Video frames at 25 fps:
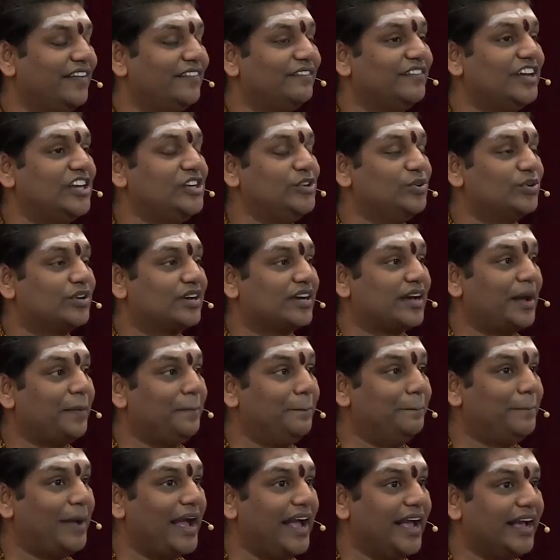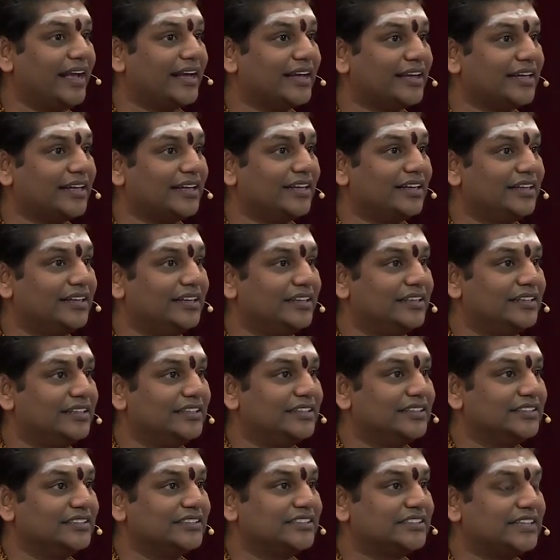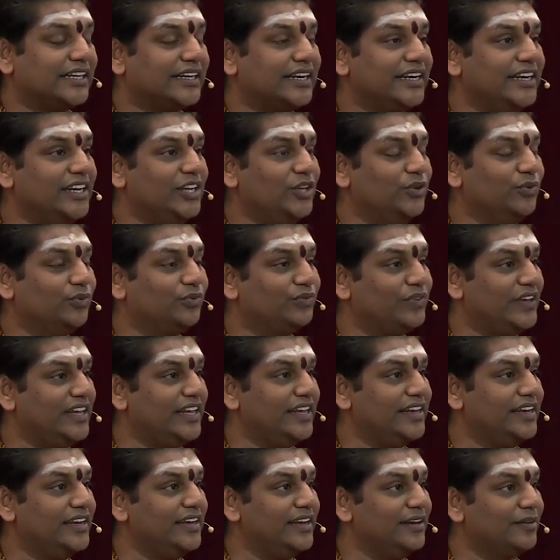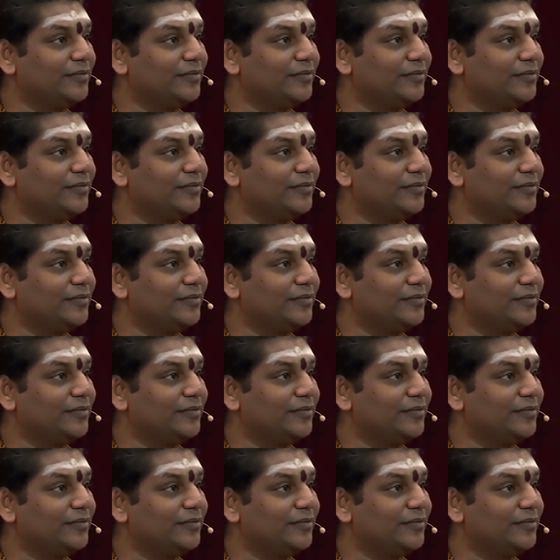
When you come back, suddenly you feel